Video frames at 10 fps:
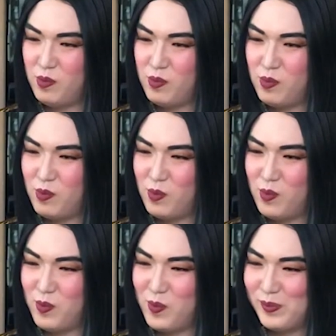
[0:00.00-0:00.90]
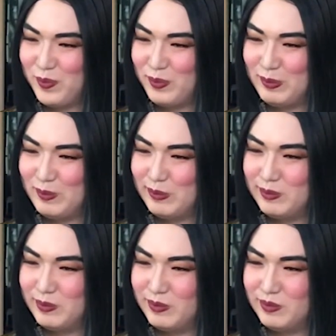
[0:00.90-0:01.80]

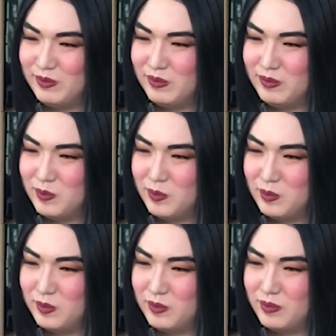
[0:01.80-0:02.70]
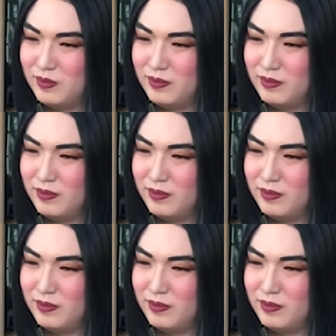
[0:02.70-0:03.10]
Nothing is said.